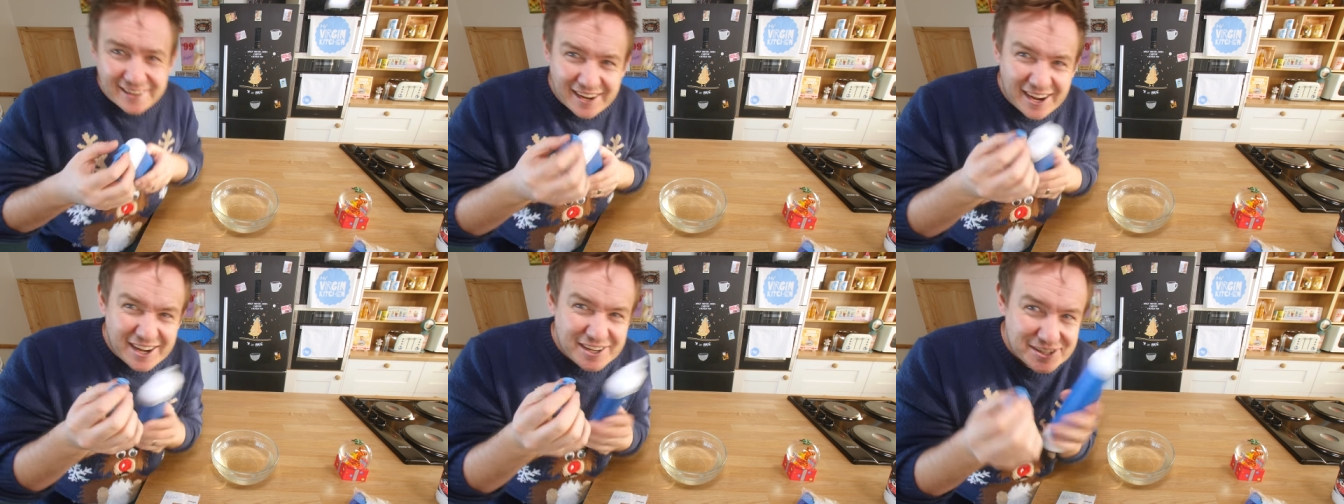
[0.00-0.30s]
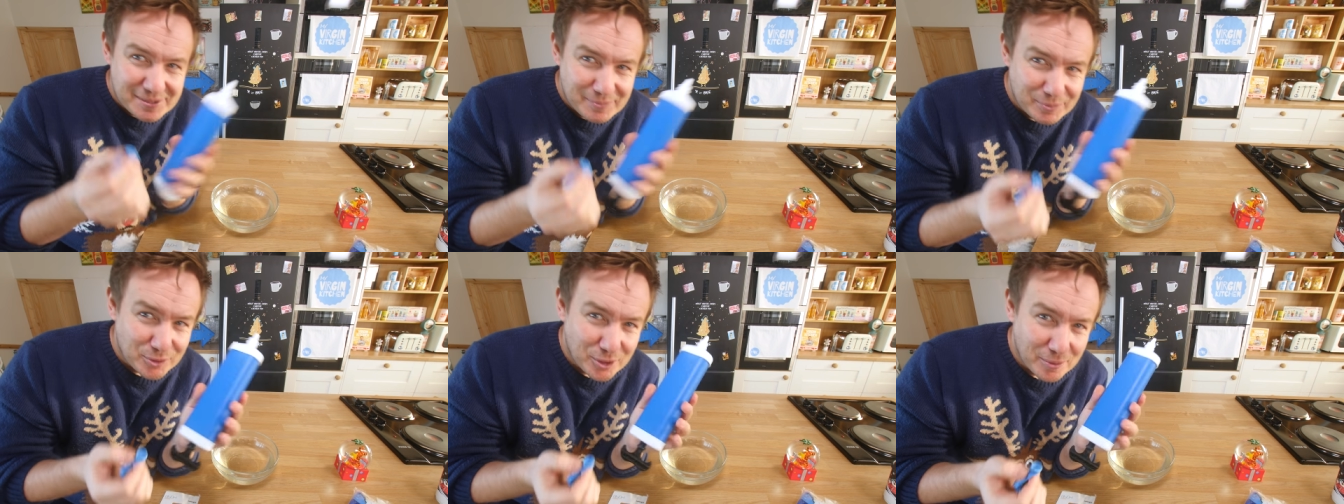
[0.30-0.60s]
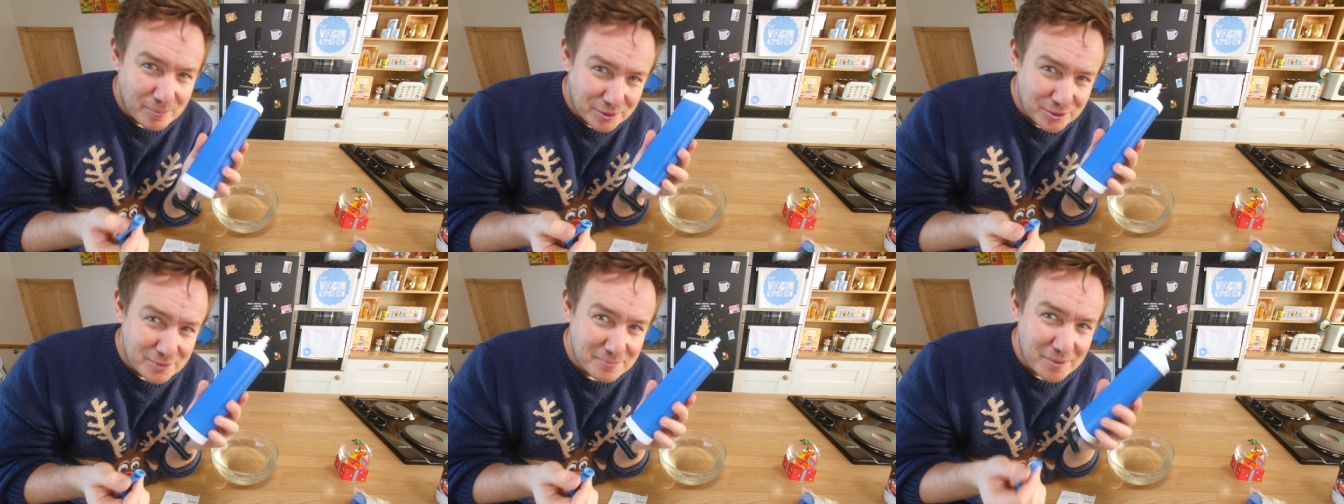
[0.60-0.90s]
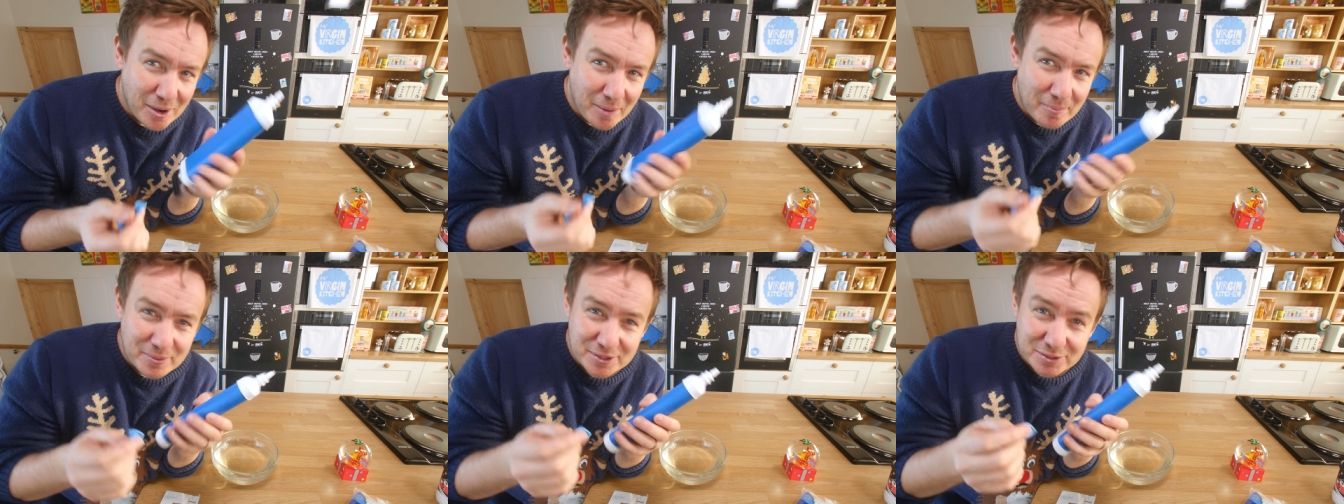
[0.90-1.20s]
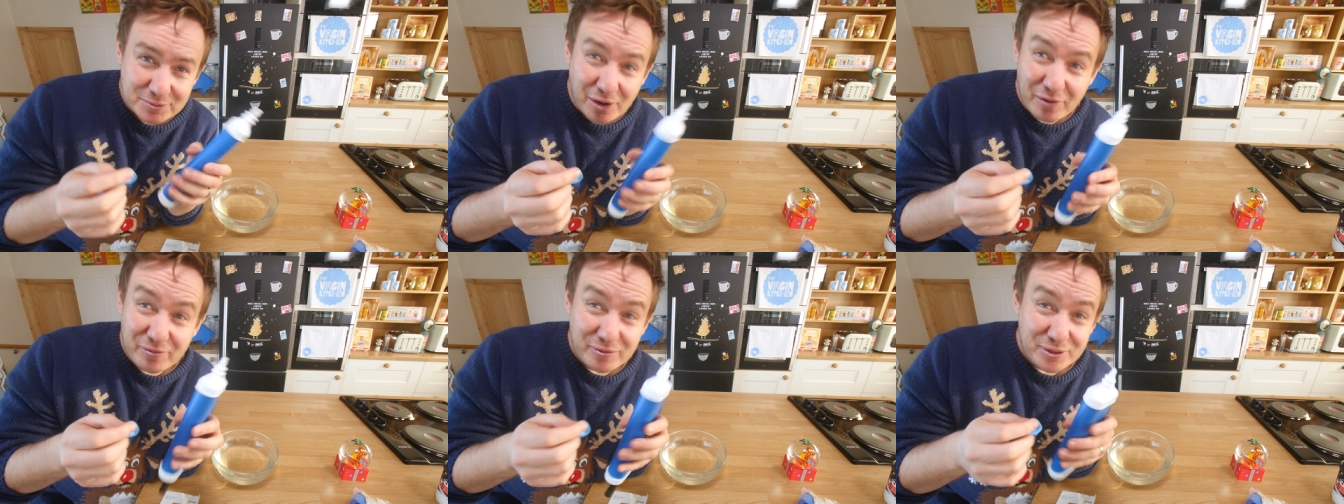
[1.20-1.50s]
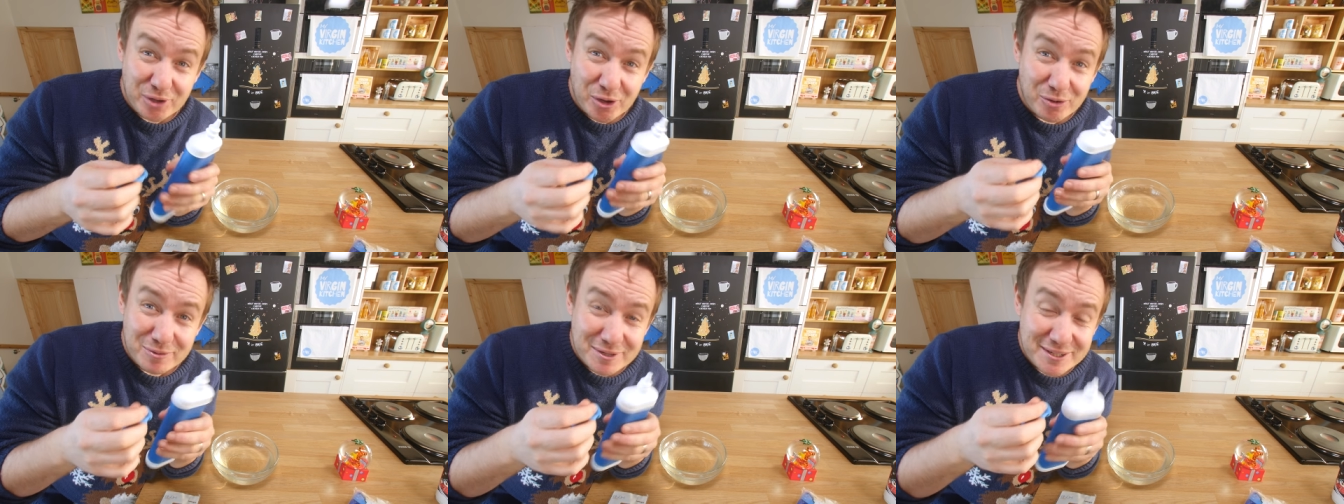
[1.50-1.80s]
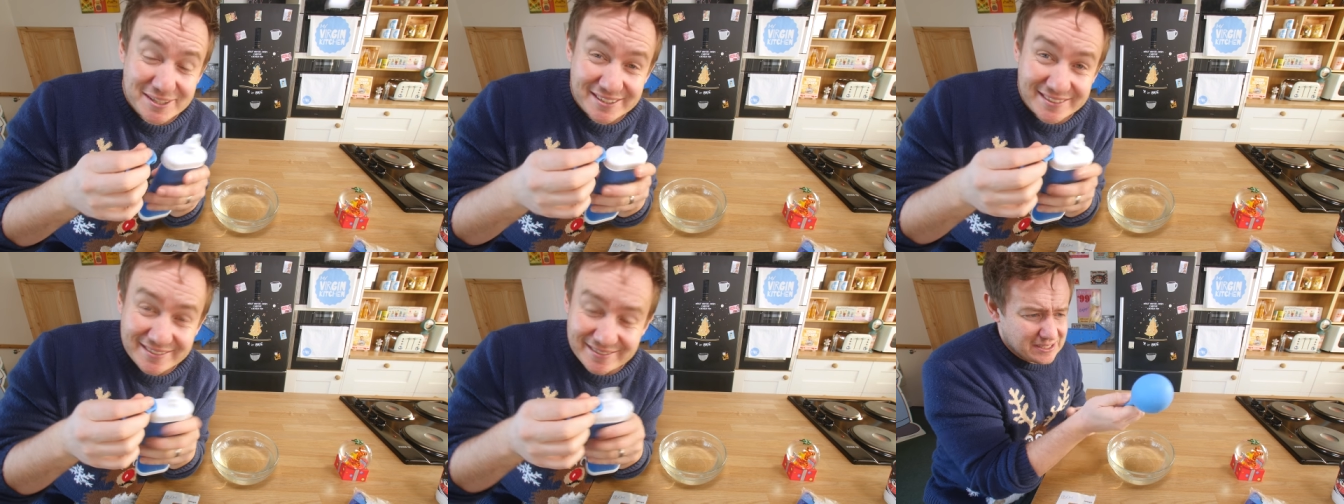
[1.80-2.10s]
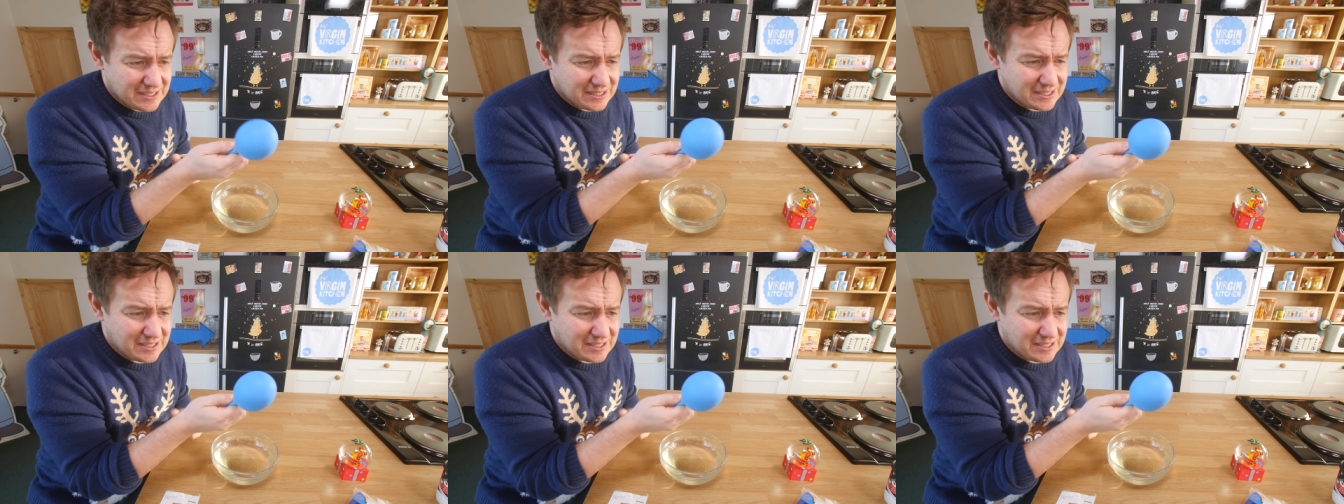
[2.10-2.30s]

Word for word: I actually bought a balloon pump as well for no reason.